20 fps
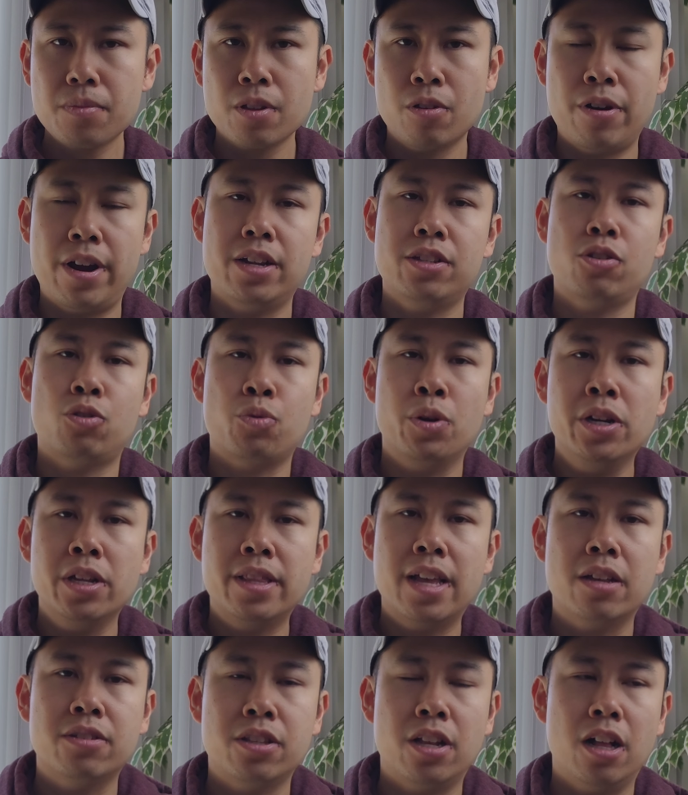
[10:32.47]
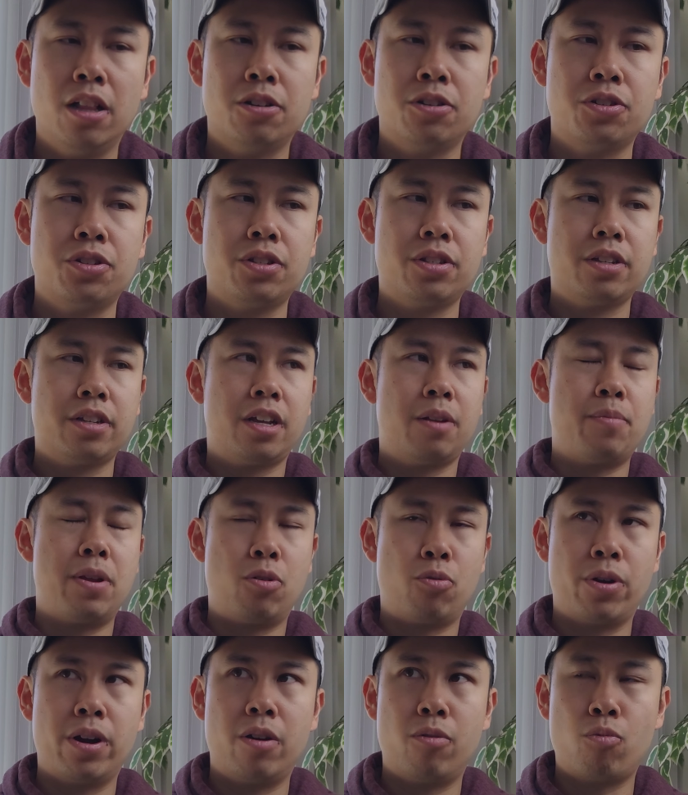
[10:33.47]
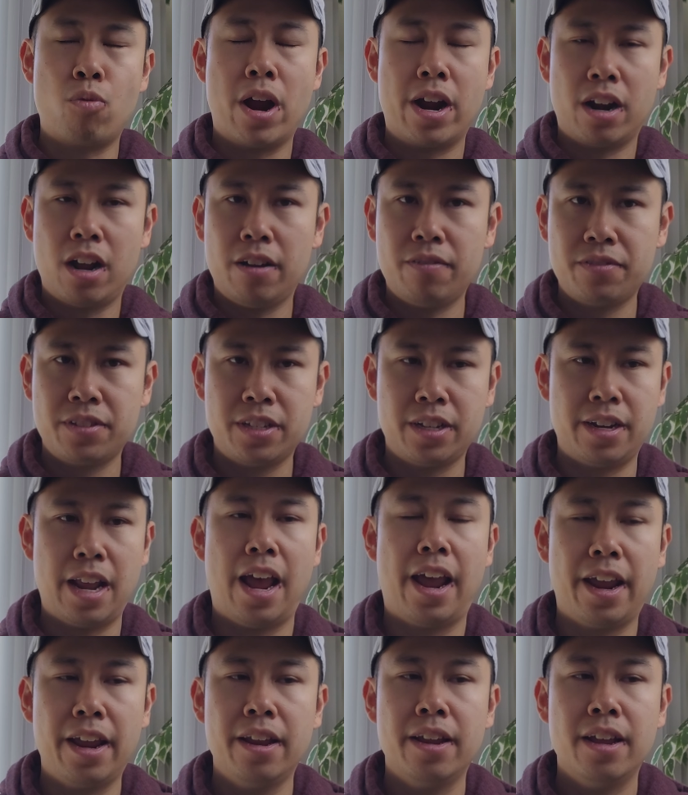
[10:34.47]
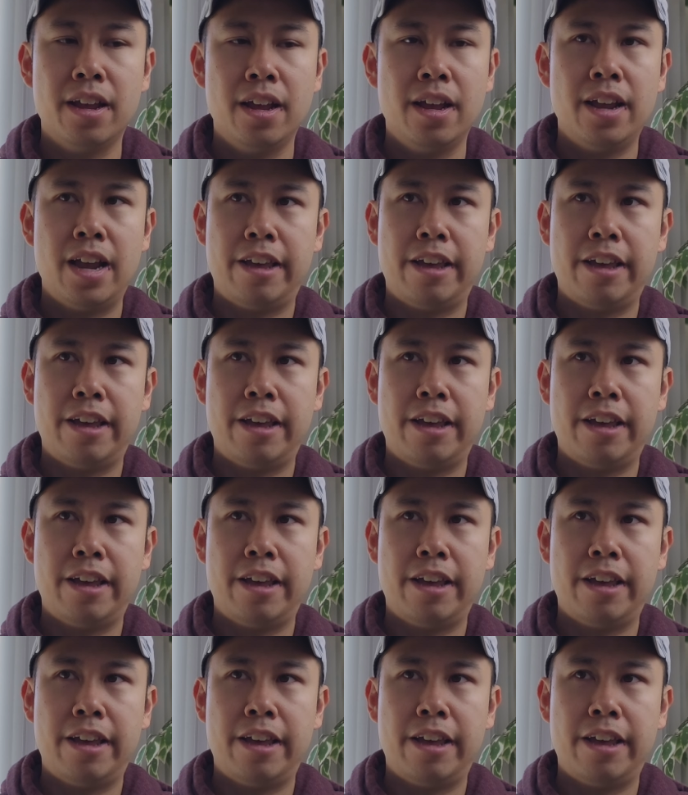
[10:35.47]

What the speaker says: Right, so $300,000 can be write off today,